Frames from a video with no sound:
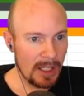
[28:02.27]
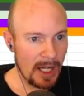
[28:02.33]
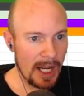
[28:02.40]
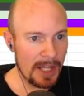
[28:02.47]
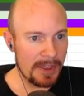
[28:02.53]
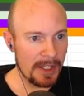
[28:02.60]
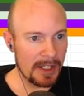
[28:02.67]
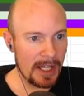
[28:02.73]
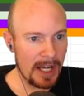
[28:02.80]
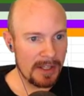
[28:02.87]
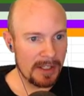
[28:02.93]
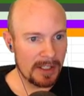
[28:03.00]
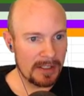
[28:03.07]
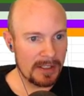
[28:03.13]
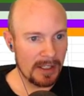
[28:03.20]
I think I
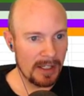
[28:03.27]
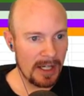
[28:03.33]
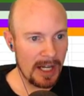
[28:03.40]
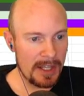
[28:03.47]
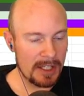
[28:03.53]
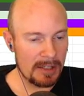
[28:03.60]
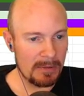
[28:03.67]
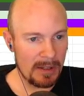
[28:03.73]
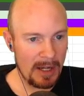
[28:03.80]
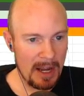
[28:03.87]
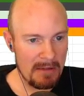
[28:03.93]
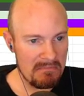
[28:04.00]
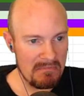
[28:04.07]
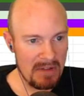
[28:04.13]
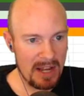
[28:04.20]
think uh, I think
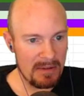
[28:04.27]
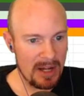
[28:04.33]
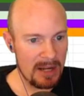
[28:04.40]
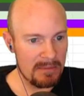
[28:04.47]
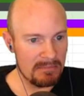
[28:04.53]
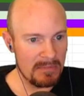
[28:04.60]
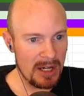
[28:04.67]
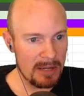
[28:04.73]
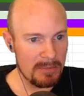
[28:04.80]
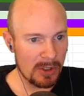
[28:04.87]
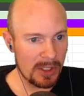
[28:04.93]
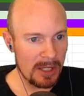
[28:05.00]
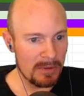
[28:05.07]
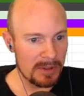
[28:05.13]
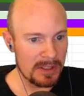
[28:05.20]
I, I am I'm, I'm
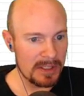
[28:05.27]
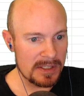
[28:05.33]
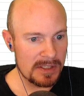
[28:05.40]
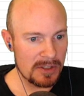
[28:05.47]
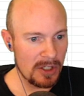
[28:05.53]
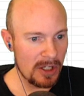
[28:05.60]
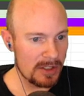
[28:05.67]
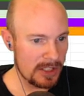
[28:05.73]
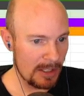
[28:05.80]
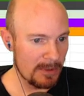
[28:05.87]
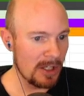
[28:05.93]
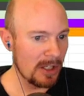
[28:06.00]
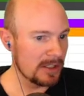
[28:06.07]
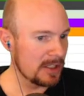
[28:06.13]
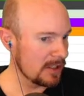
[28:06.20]
okay with this. Y'all, some of
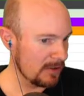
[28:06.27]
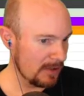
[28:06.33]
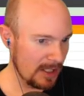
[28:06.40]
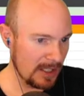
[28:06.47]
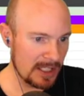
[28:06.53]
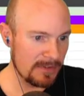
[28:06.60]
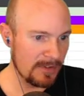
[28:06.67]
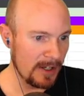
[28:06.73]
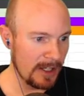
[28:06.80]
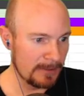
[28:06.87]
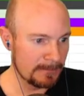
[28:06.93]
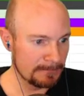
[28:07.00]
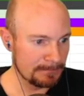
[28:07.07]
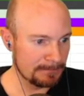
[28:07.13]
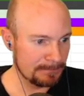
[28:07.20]
y'all disagree. That's
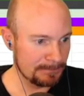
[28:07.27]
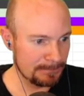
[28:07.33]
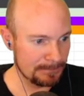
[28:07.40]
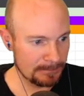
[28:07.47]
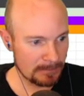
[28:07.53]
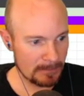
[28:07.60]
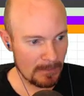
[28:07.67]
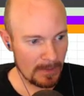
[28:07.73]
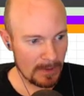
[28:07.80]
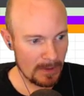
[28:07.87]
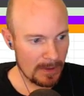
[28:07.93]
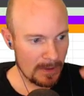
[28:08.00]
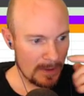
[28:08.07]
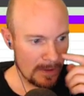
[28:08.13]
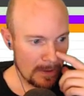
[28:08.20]
fine.
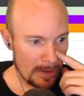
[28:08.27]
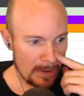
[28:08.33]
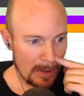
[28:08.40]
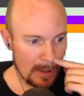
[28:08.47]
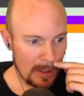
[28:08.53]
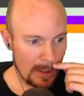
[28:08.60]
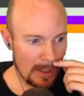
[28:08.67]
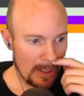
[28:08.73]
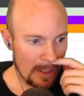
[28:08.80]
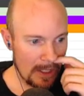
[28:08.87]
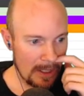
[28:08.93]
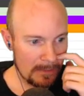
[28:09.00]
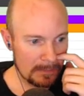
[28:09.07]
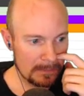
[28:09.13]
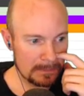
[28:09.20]

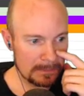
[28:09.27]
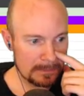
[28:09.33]
Um.